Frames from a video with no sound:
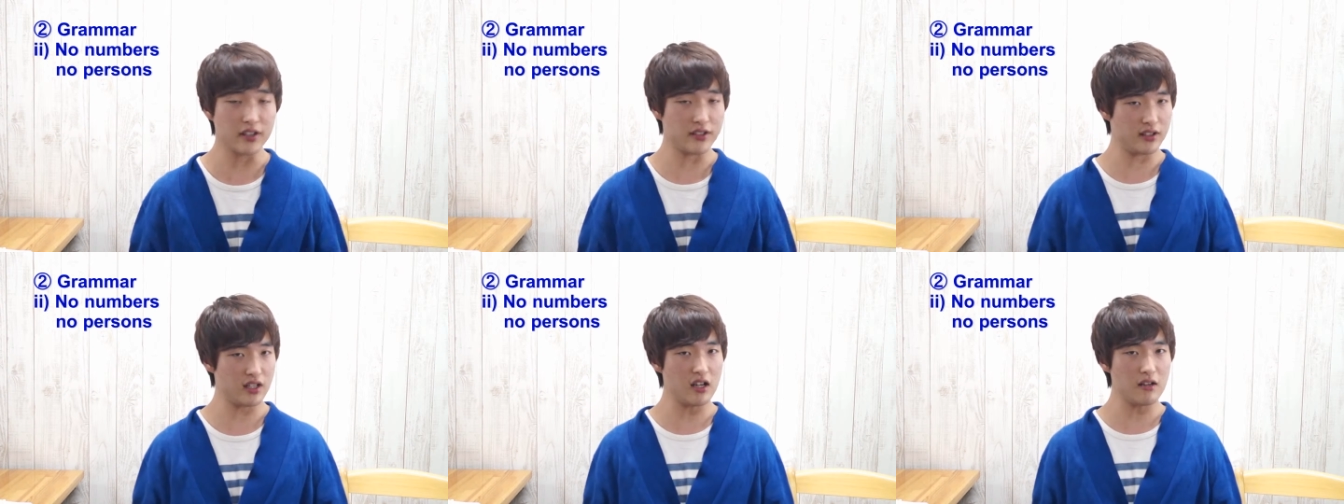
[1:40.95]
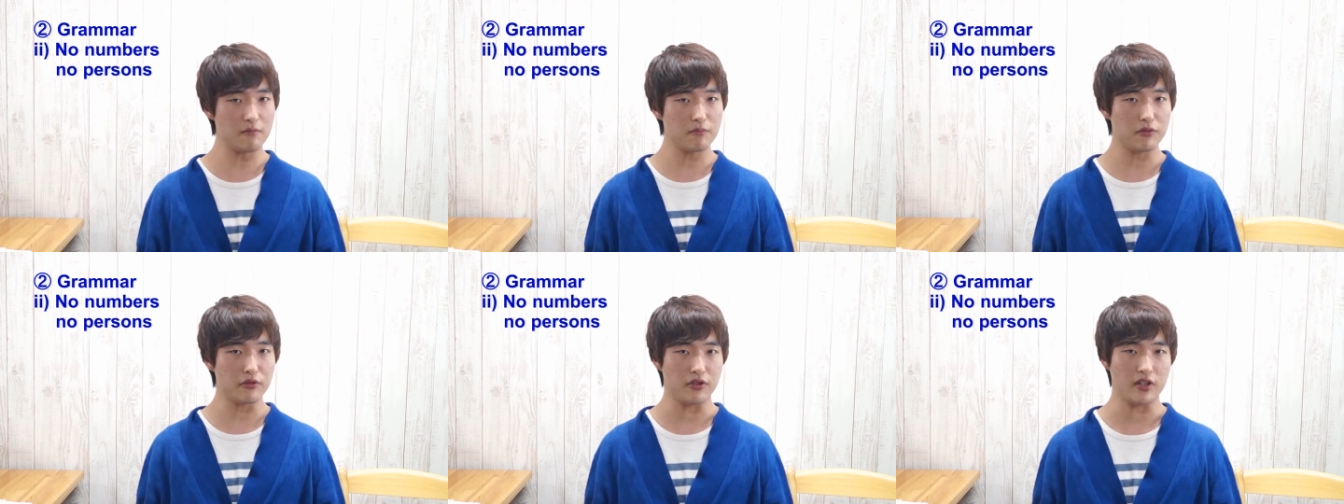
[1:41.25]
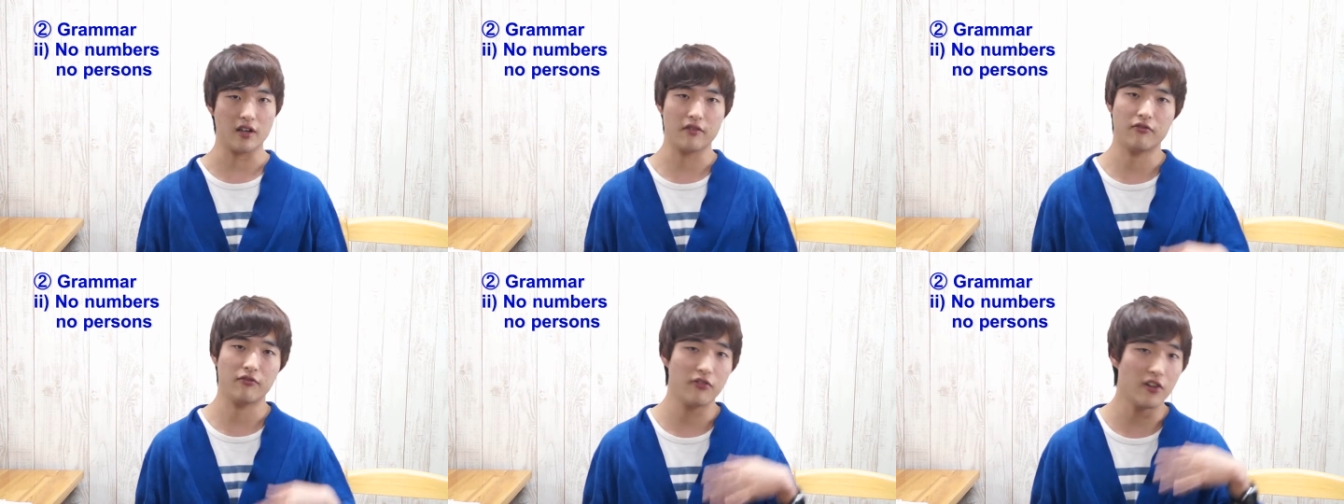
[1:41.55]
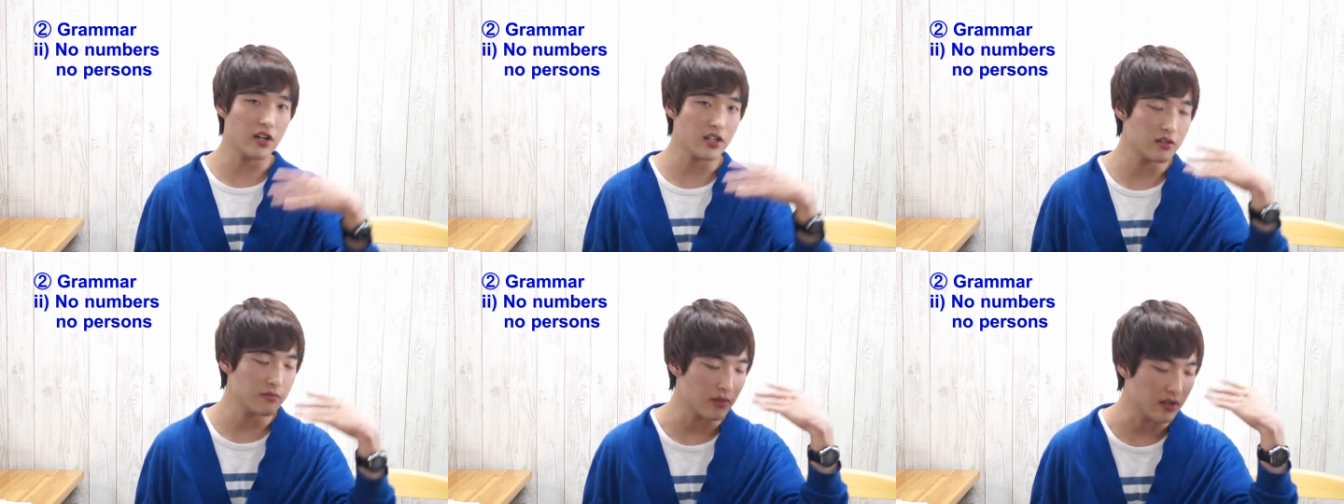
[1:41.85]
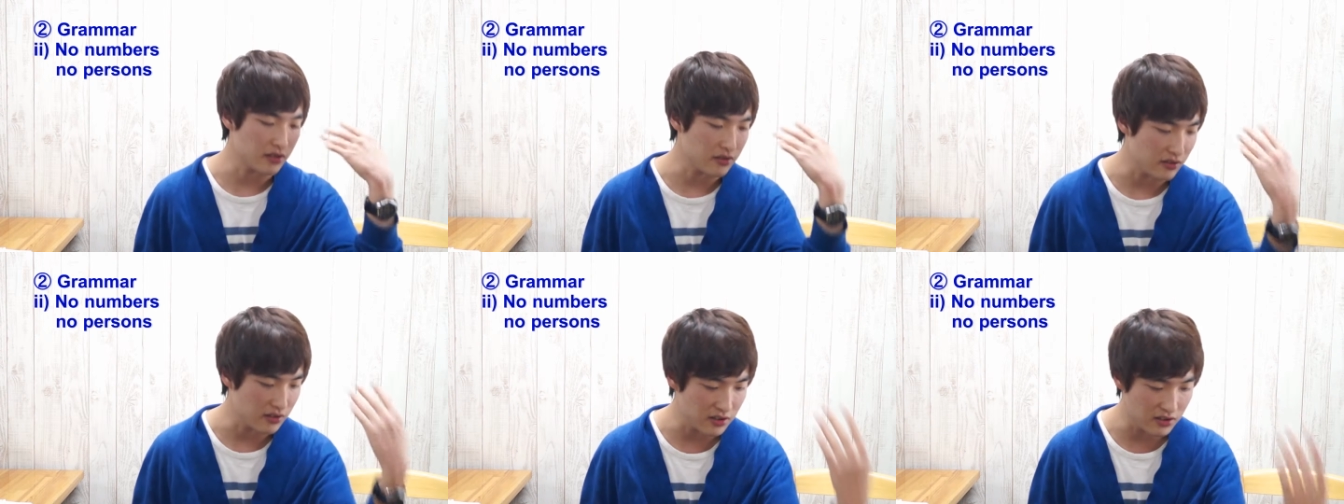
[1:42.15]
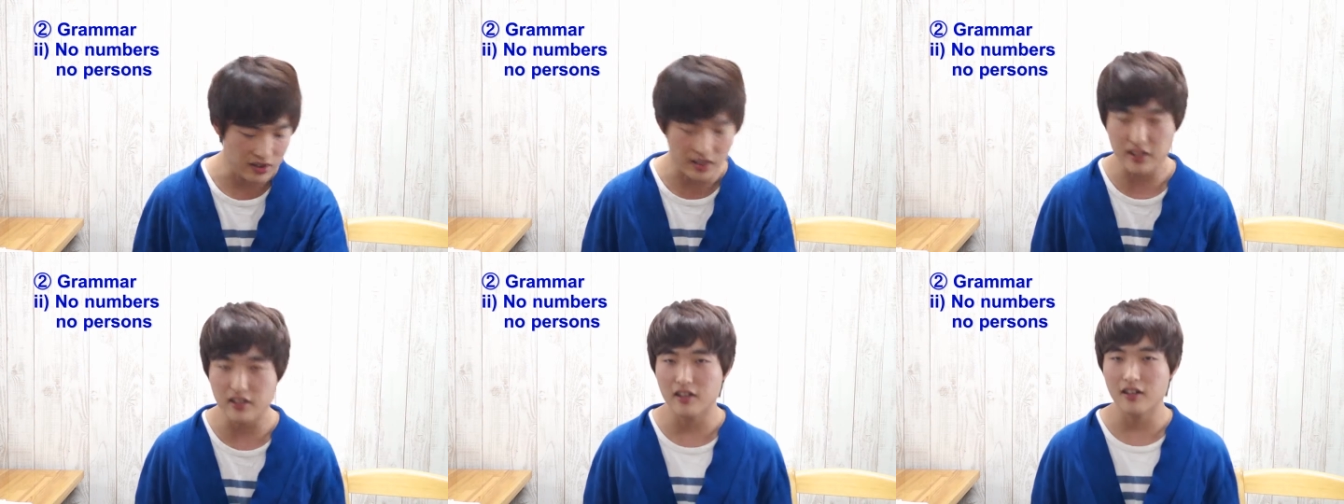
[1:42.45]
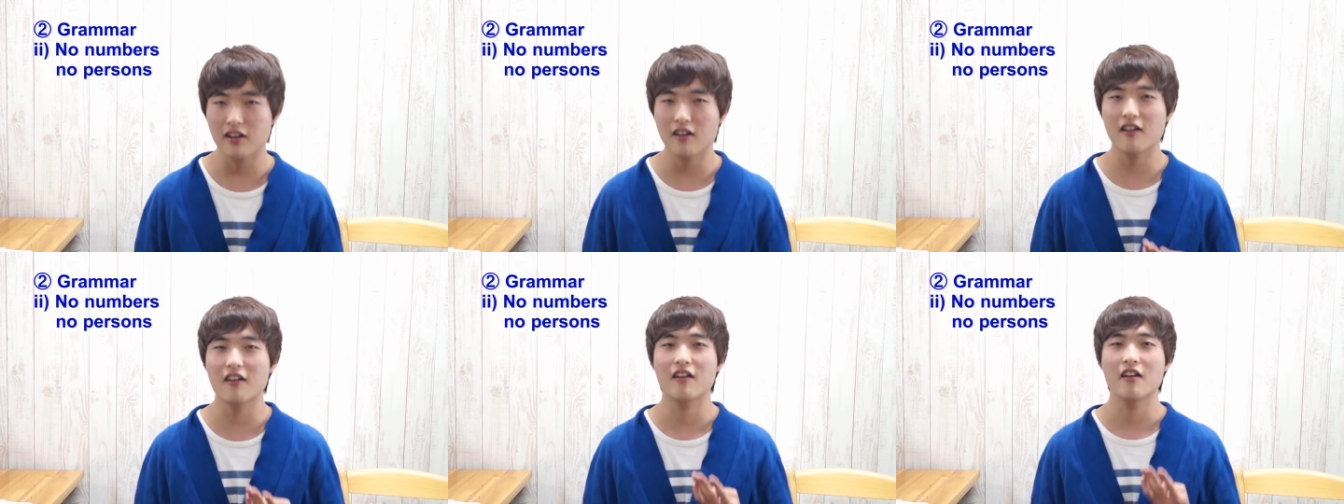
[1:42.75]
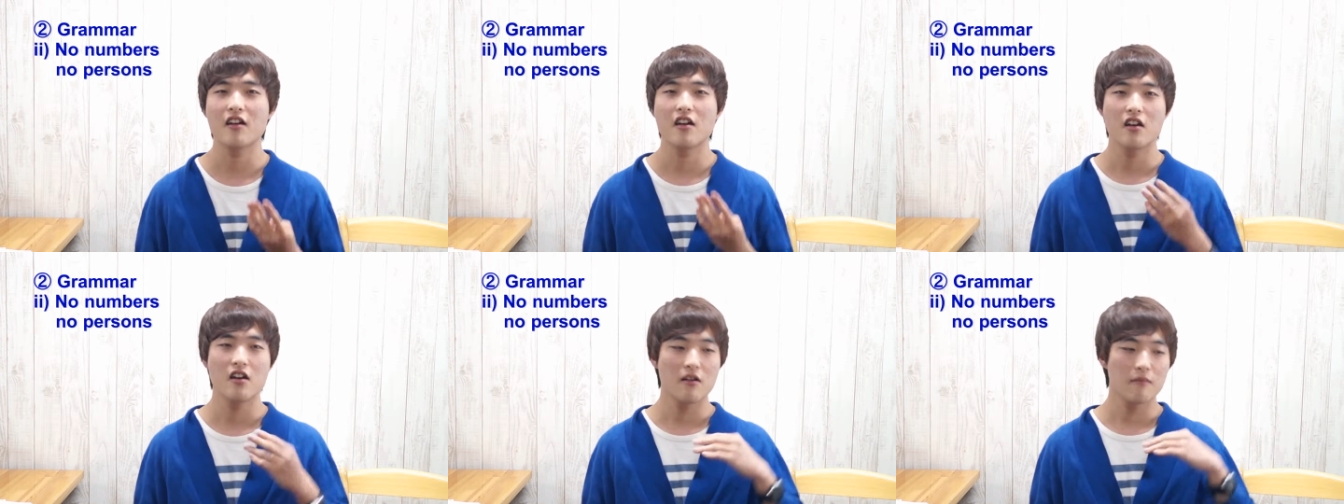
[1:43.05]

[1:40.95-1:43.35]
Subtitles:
example, you have first person singular,